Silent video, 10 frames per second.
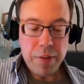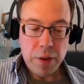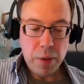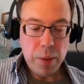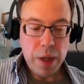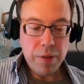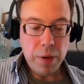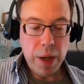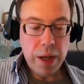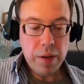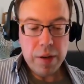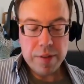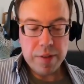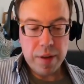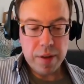if you
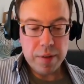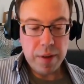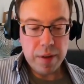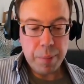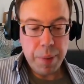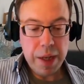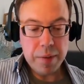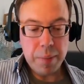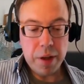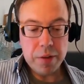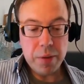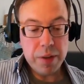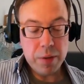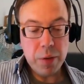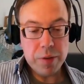increase the peak demand, you
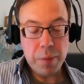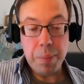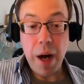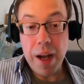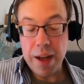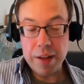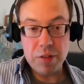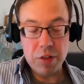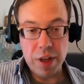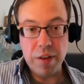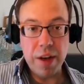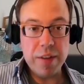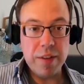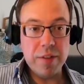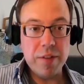need to also buy extra
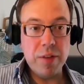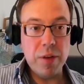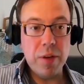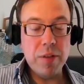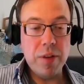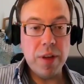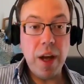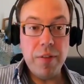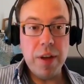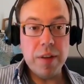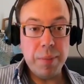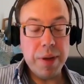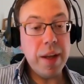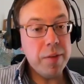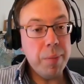generators to cover it. I mean,
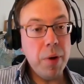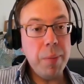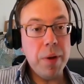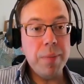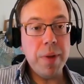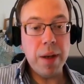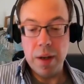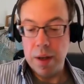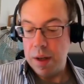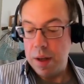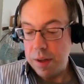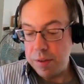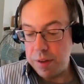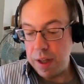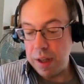that's a problem that you
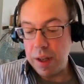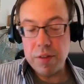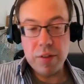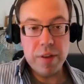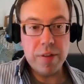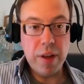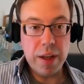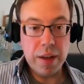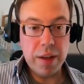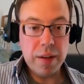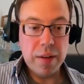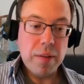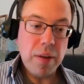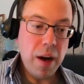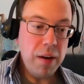see in countries like
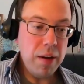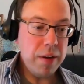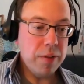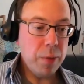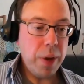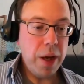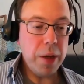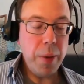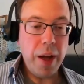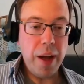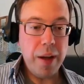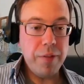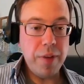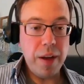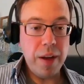Ireland, where you
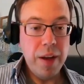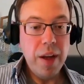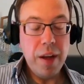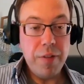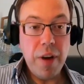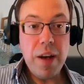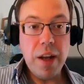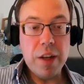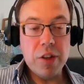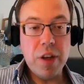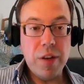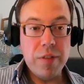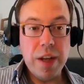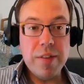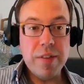have a very large share of
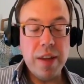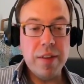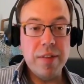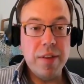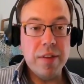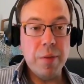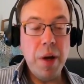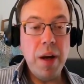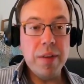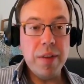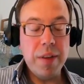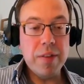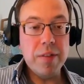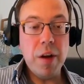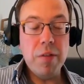data centers in the demand, and they
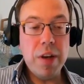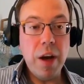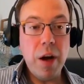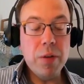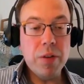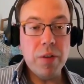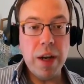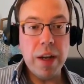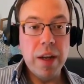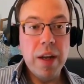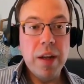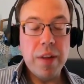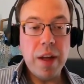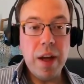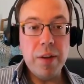start really altering
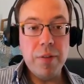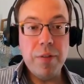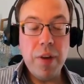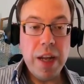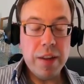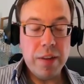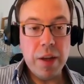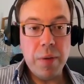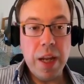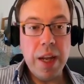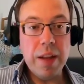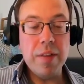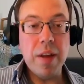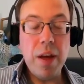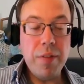the kind of fleet that you need
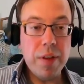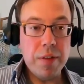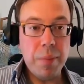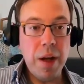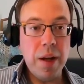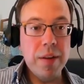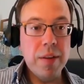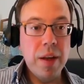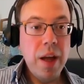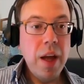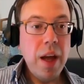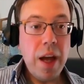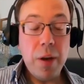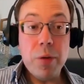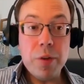to cover the demand.
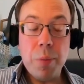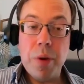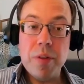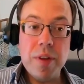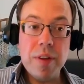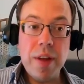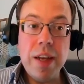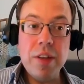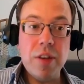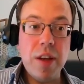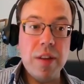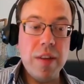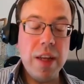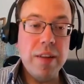And it also puts in danger the